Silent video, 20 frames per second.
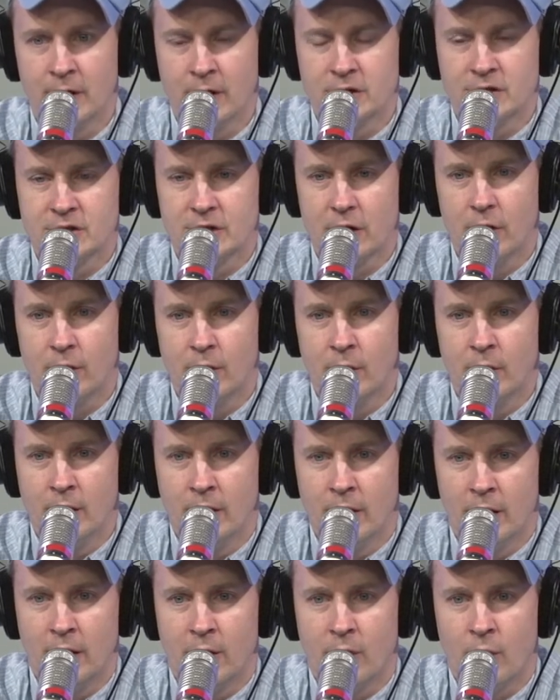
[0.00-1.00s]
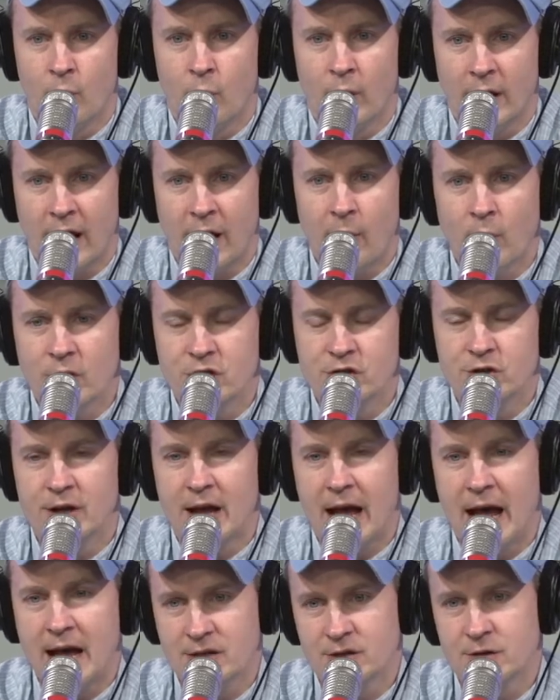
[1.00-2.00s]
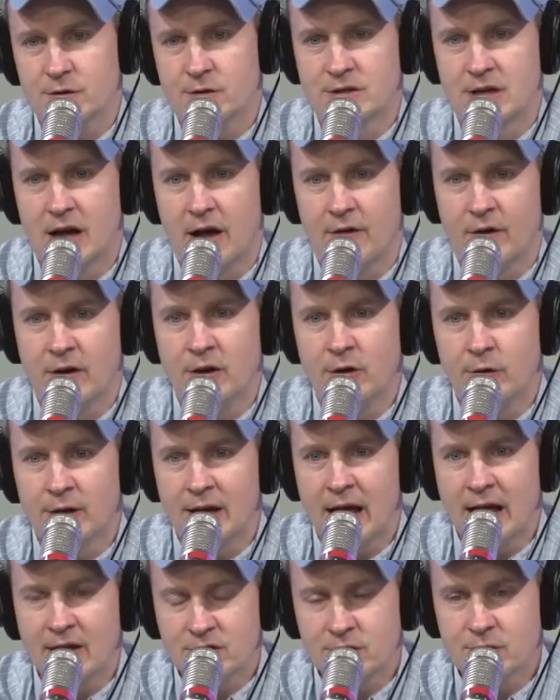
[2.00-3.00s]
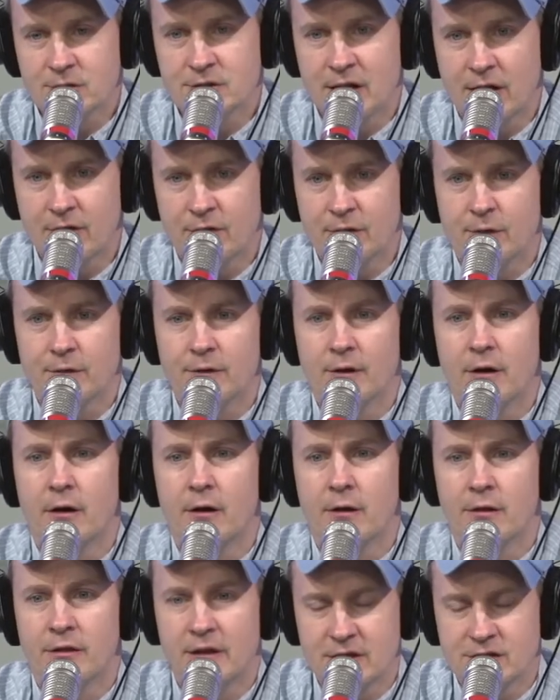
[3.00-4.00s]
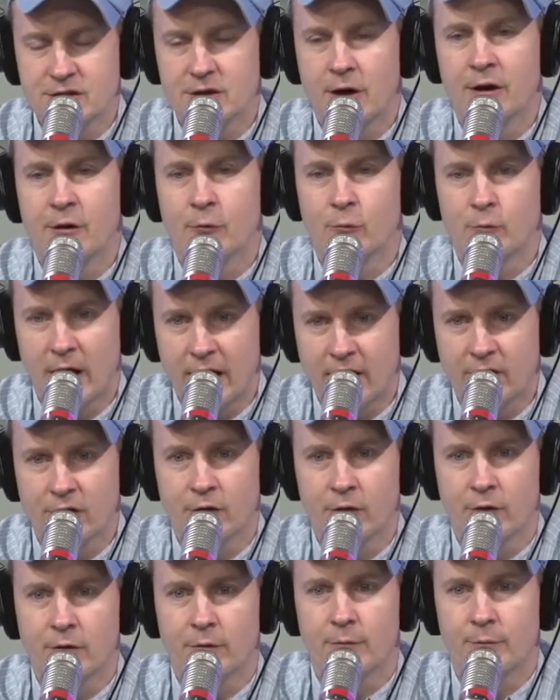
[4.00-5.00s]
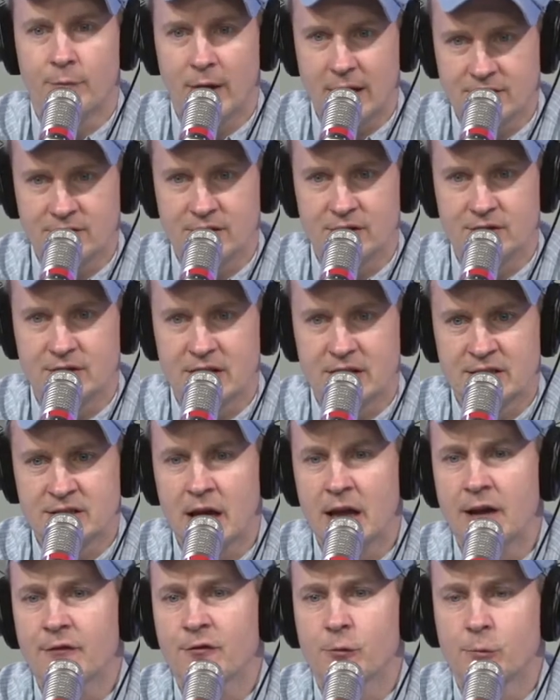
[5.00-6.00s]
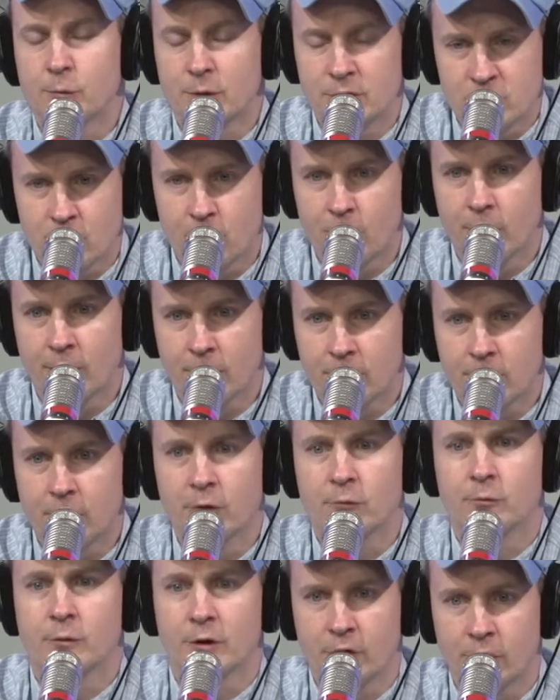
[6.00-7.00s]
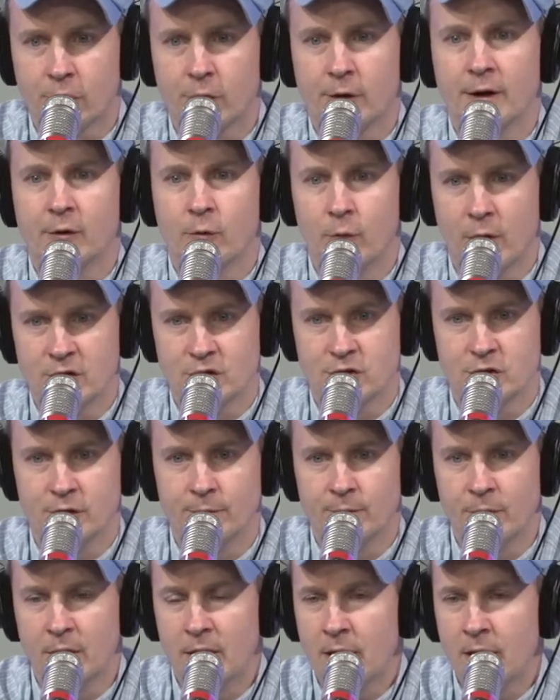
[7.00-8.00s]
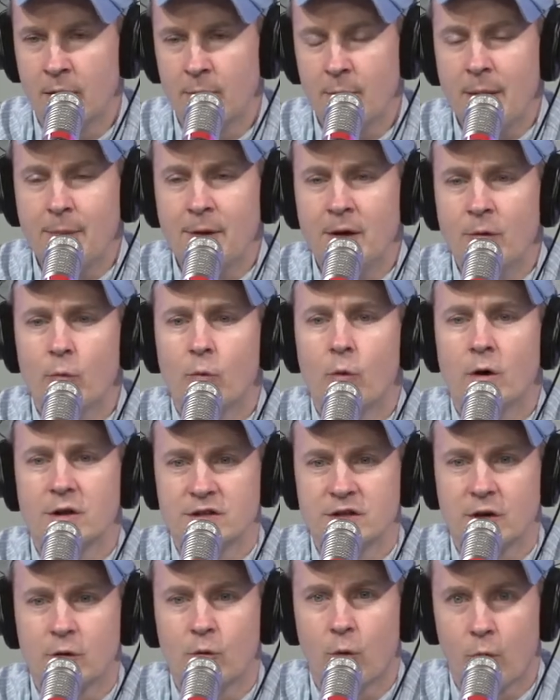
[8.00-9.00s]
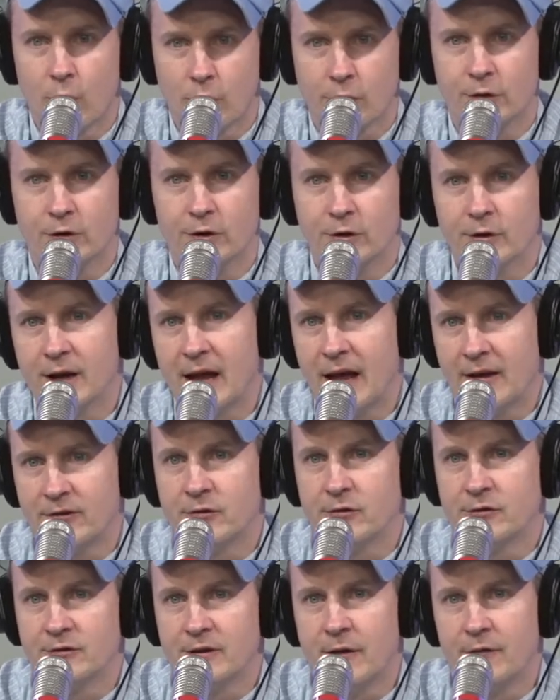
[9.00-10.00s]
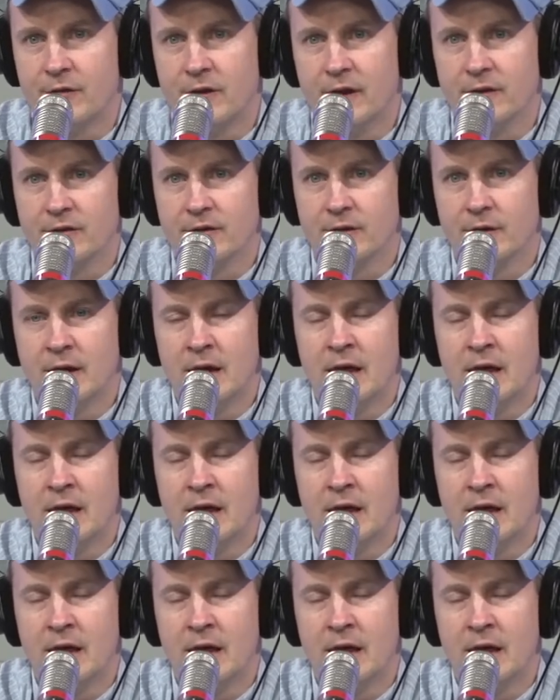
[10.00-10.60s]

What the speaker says: So what I want you to ask yourself, and you can ask yourself this on a regular basis, it's kind of a rhetorical recurring question. Maybe once a quarter you could ask yourself this.